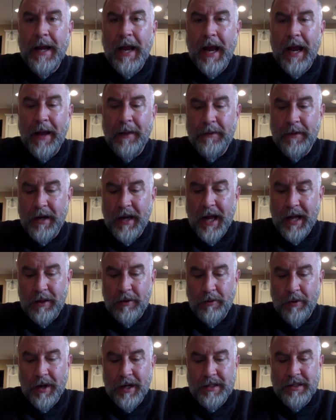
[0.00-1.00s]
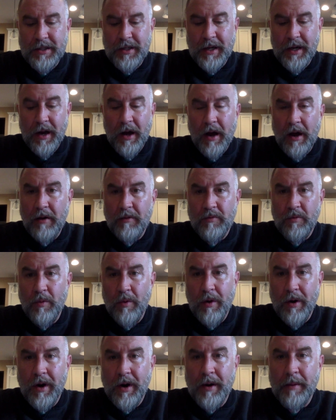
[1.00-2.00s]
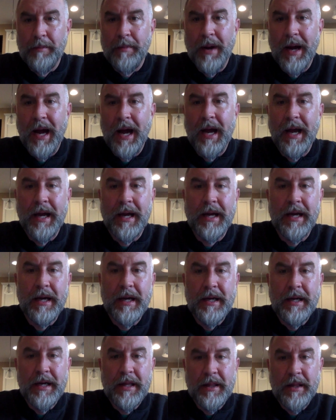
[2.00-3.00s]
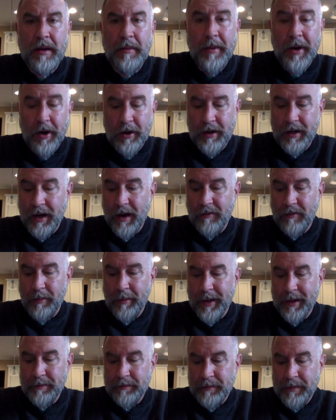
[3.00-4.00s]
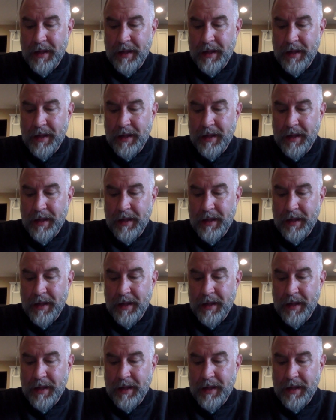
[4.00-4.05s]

and the declaration of war by the American government.